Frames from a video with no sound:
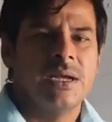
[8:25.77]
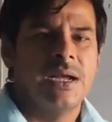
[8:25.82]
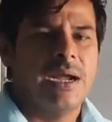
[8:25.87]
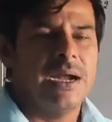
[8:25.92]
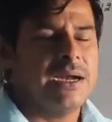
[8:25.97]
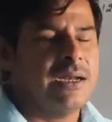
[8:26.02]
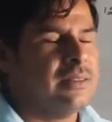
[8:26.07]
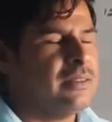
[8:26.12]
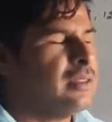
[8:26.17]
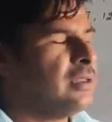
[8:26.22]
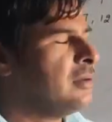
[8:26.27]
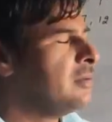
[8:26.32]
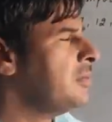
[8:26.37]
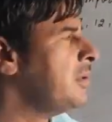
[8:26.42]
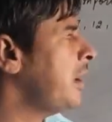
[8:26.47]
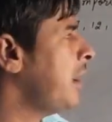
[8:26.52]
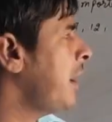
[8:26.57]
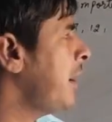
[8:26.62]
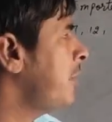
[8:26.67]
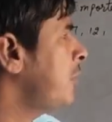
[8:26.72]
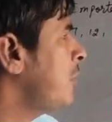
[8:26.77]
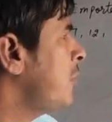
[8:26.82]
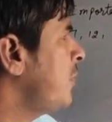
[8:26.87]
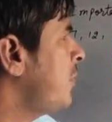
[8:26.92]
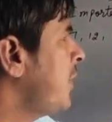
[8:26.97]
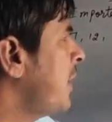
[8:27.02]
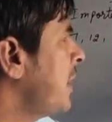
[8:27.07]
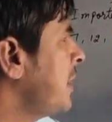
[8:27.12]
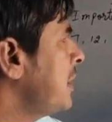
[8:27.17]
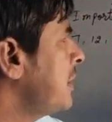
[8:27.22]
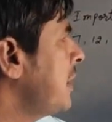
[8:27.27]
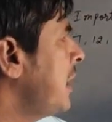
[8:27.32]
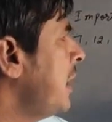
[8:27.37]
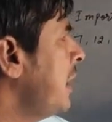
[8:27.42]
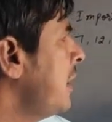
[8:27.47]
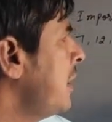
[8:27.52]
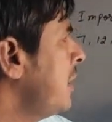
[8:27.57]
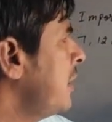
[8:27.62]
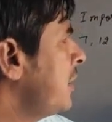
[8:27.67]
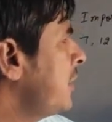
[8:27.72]
and then we have to find
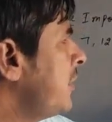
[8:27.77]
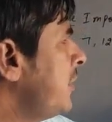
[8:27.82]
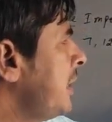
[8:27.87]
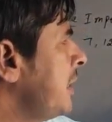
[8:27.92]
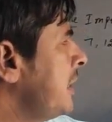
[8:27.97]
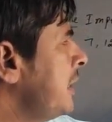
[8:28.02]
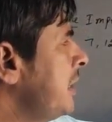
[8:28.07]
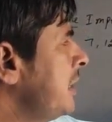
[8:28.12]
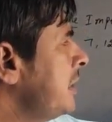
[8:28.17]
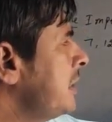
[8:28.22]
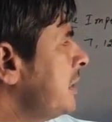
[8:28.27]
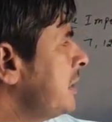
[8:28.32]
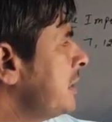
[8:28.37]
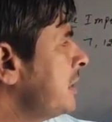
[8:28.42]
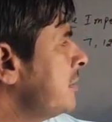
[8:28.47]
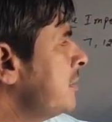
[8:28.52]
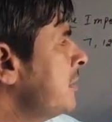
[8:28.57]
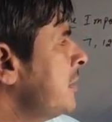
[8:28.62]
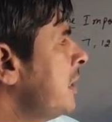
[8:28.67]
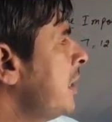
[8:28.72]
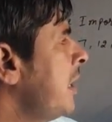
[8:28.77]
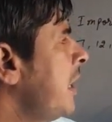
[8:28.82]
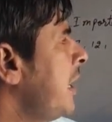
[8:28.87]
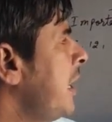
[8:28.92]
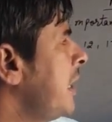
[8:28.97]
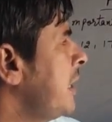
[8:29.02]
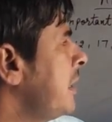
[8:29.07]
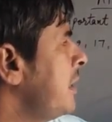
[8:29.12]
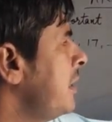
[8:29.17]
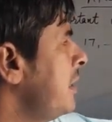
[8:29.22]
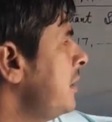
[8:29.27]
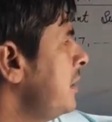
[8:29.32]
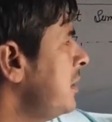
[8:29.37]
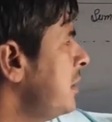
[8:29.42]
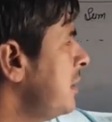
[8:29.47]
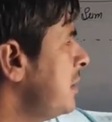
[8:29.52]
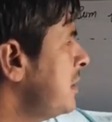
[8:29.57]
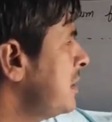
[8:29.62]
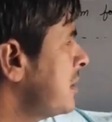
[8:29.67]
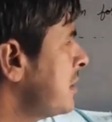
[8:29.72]
the 20th term, and
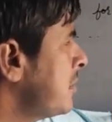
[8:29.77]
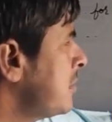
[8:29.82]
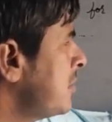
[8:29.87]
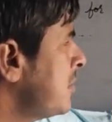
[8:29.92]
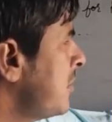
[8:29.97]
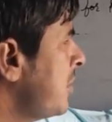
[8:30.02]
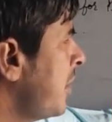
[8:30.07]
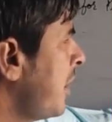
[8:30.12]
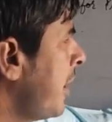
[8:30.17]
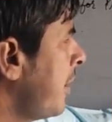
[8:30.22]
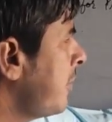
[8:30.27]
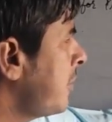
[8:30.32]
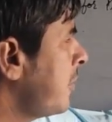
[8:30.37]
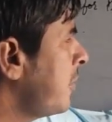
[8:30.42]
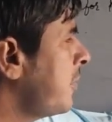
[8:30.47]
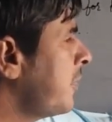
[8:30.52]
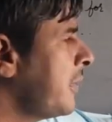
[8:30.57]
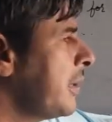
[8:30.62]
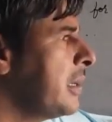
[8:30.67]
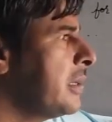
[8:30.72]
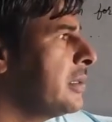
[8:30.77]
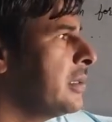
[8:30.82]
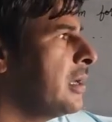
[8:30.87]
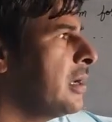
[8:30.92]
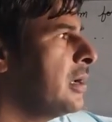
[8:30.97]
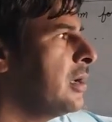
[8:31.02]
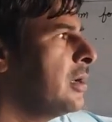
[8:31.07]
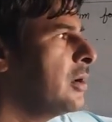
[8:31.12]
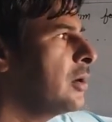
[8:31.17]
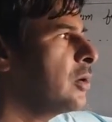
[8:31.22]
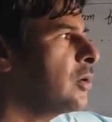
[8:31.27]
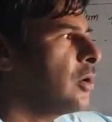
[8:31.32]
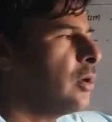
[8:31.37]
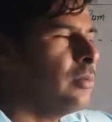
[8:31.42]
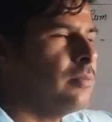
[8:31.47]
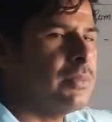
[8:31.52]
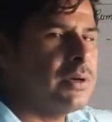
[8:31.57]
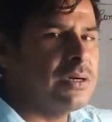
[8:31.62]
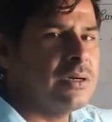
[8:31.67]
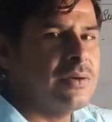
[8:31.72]
in this sum we have to find the
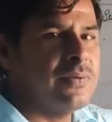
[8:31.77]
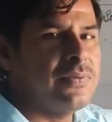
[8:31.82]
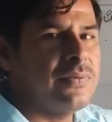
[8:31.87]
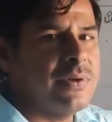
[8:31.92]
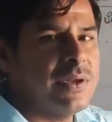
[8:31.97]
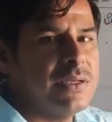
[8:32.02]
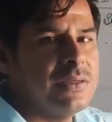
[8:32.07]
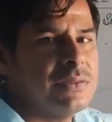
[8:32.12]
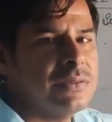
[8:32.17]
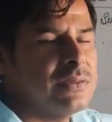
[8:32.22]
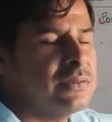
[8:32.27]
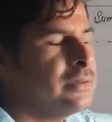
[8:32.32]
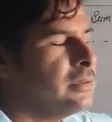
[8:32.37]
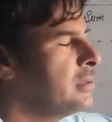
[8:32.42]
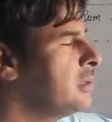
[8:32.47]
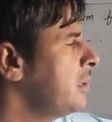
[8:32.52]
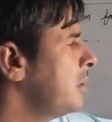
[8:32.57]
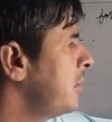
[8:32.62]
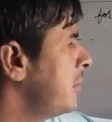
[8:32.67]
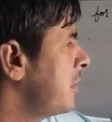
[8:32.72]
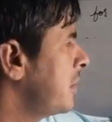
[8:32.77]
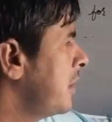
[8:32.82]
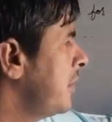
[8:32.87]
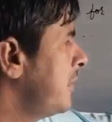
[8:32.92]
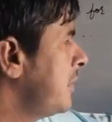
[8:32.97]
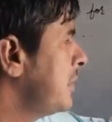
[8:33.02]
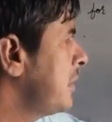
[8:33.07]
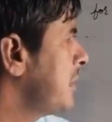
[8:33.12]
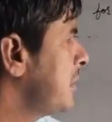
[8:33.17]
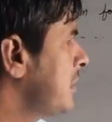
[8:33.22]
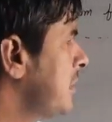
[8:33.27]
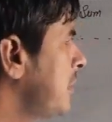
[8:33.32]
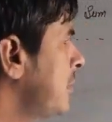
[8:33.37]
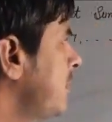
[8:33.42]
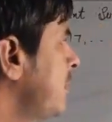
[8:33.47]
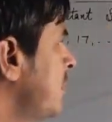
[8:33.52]
common difference given the sum.